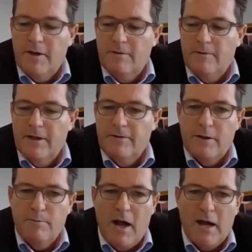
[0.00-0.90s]

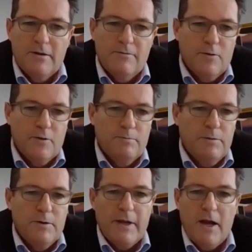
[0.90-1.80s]
EV market for
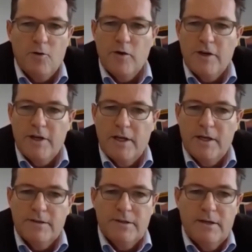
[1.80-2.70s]
probably 100
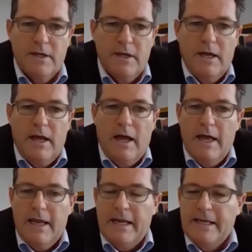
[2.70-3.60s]
years.
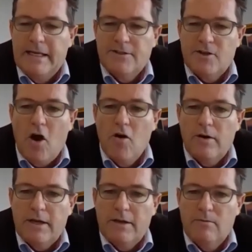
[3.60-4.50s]
It is
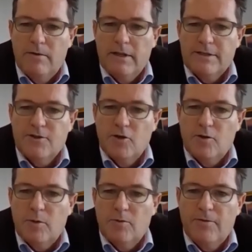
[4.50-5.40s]
only really
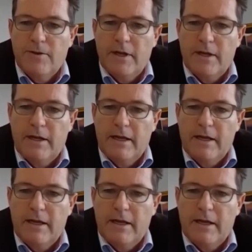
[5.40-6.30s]
suitable for the
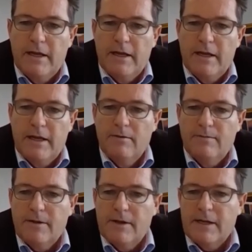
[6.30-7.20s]
EV area.
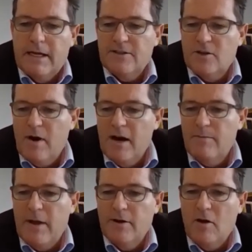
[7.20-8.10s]
It gets a grade
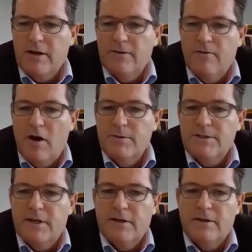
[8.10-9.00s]
about 95%
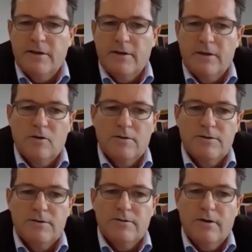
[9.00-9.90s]

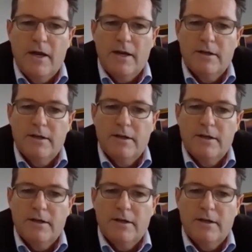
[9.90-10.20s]
concentrate.